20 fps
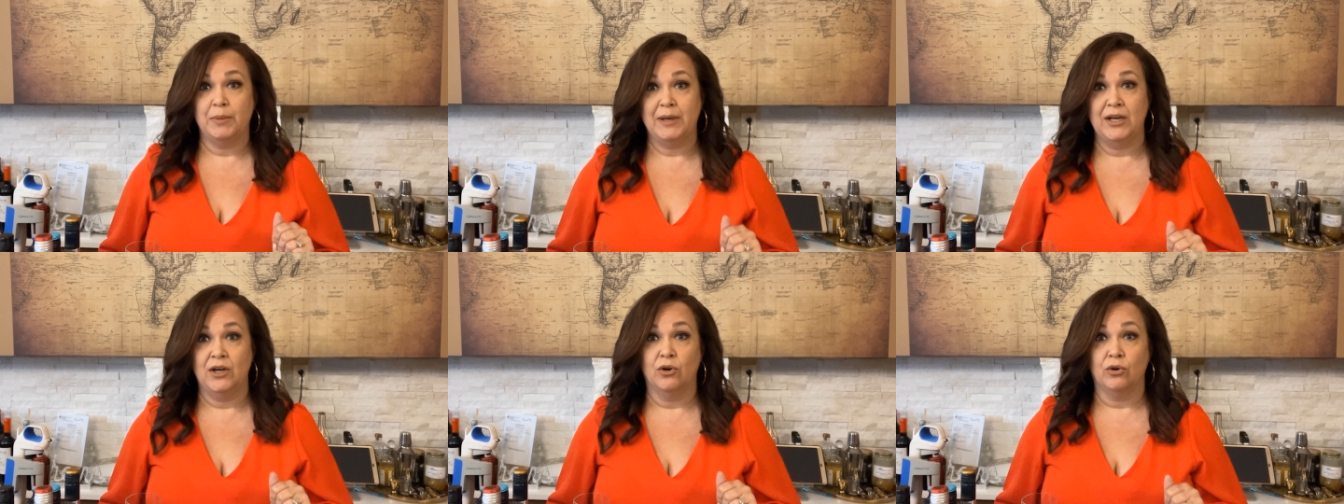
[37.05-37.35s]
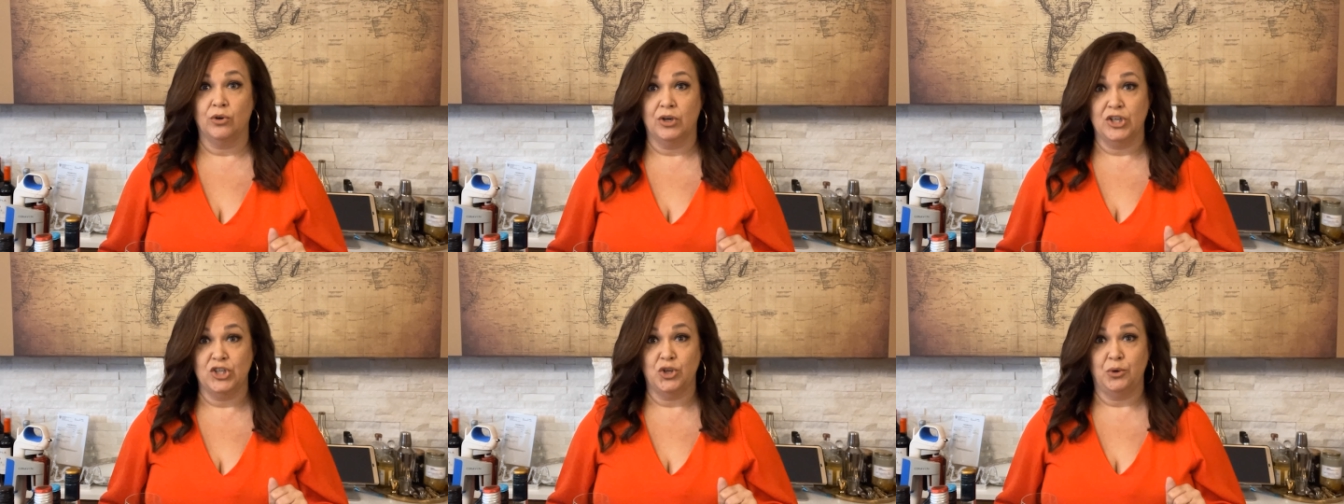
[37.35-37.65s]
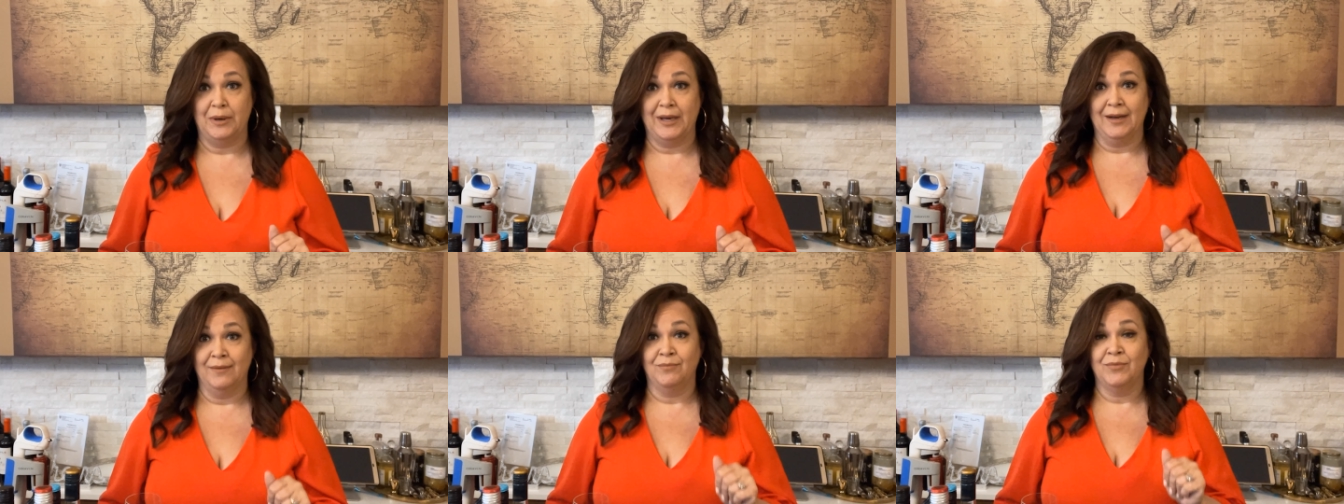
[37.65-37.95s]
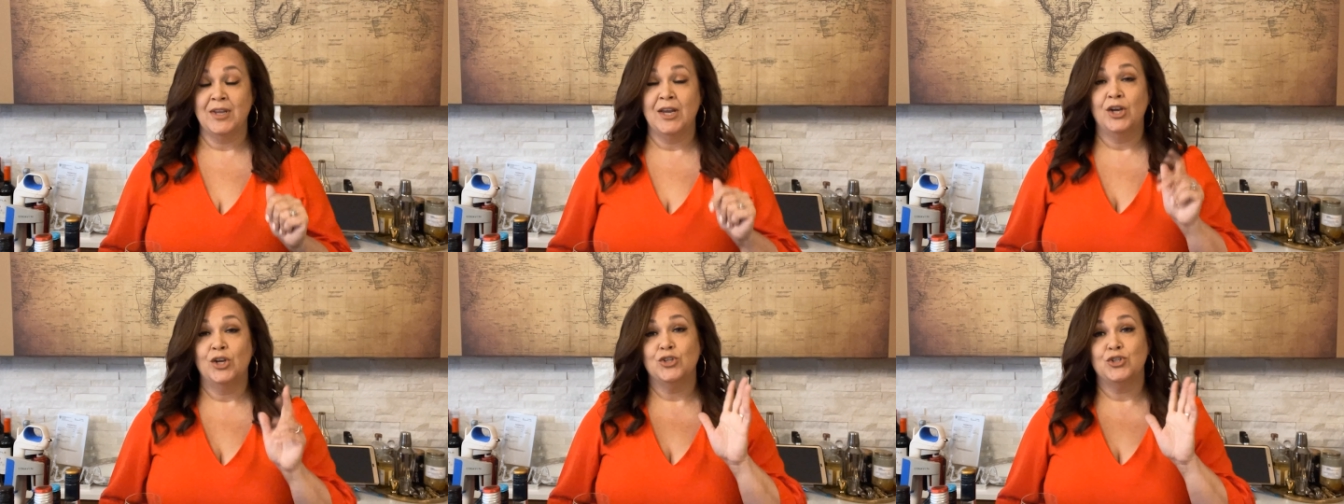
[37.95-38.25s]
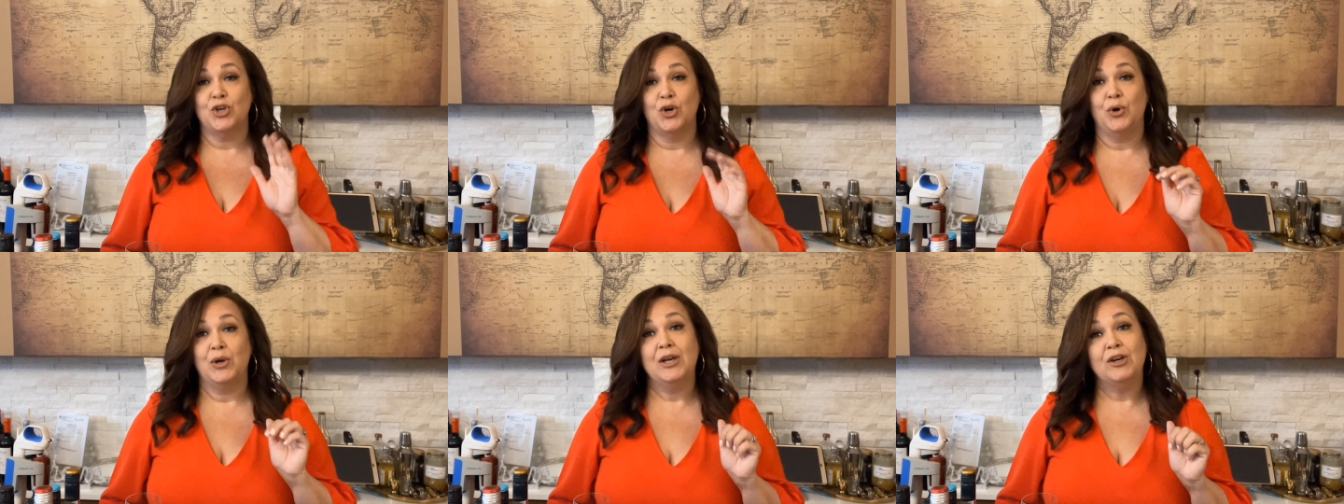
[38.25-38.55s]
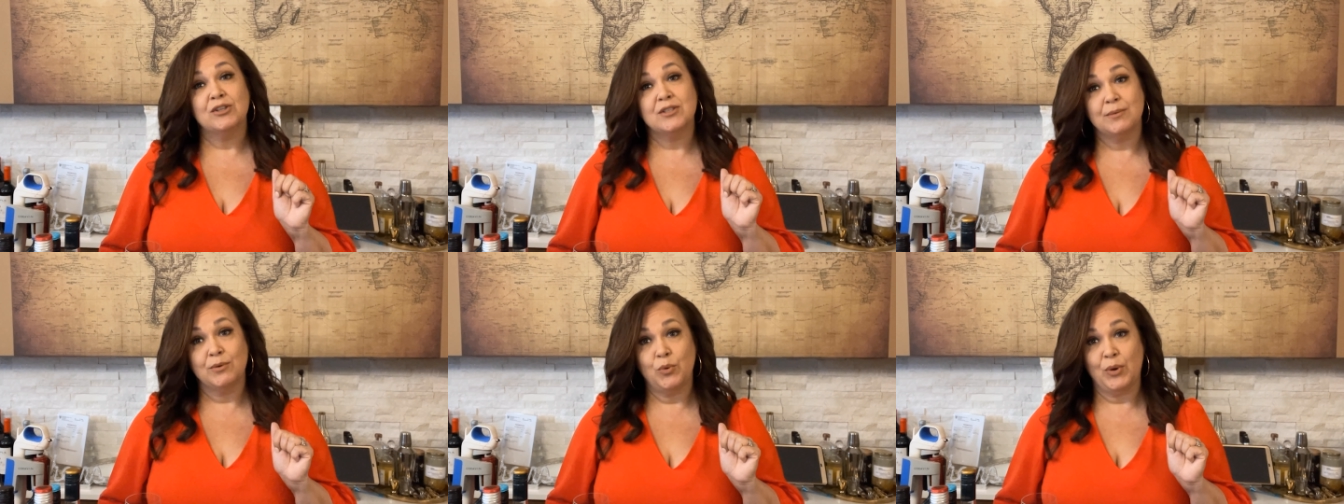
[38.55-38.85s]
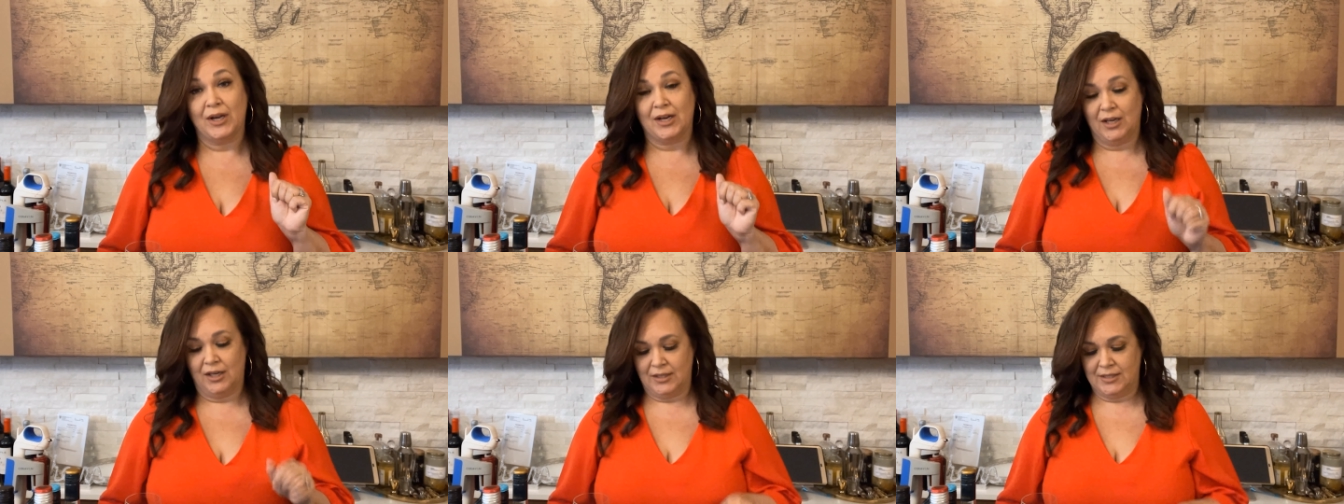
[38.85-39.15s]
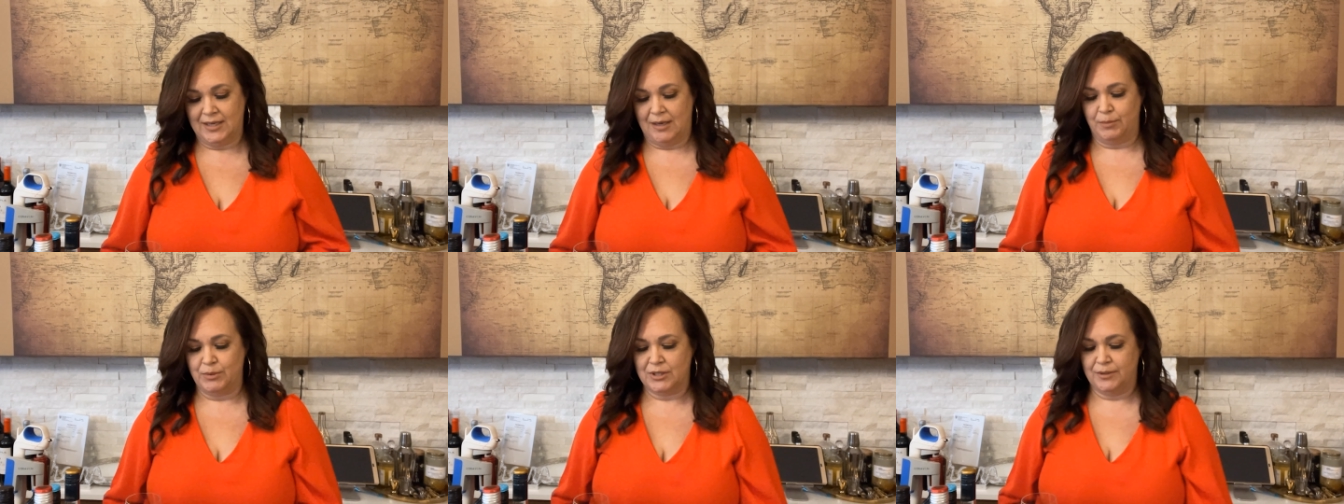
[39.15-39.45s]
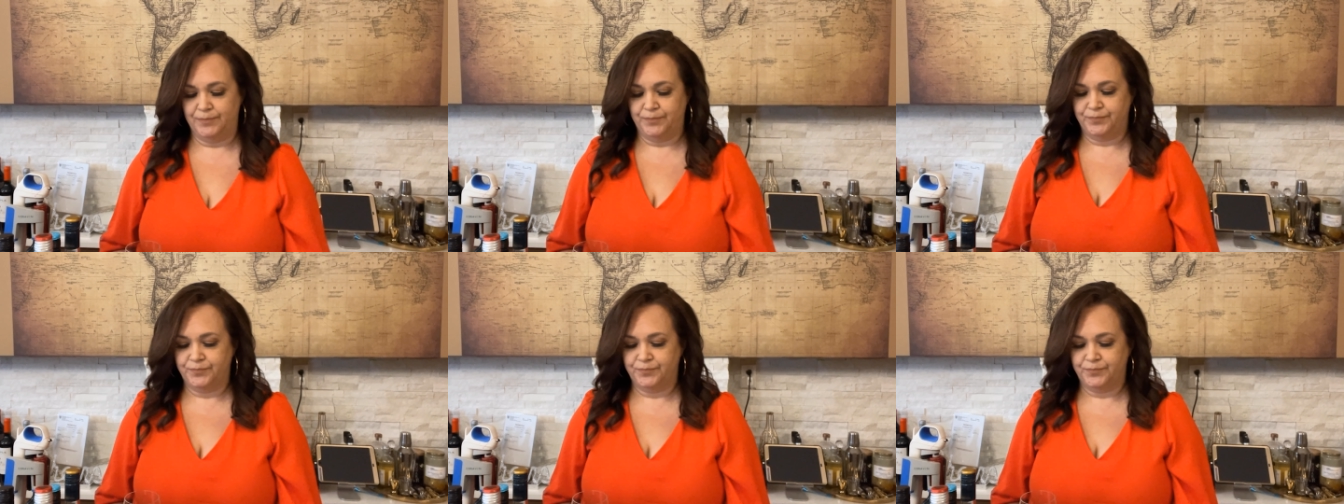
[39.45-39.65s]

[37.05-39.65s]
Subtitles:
Pinot Grigio in. So here's some quick little tips.